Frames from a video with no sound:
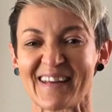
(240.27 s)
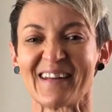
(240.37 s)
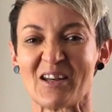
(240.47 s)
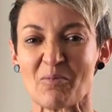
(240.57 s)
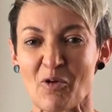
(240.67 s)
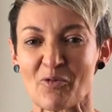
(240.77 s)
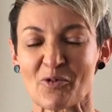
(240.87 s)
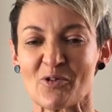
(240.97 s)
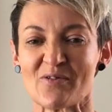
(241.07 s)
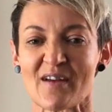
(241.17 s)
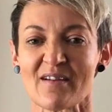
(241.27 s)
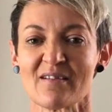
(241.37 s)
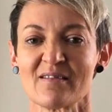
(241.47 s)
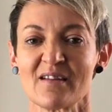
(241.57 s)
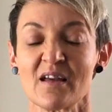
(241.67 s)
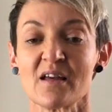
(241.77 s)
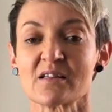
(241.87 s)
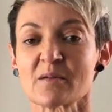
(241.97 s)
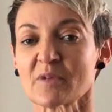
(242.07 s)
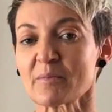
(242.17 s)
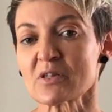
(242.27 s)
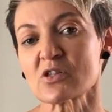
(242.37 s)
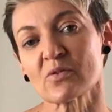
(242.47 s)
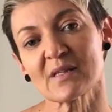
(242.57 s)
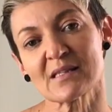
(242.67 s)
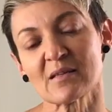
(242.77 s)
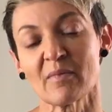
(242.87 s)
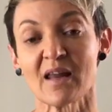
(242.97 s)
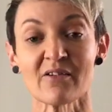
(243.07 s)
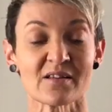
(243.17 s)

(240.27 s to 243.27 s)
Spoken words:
get any more food there. Tip number 2 is similar.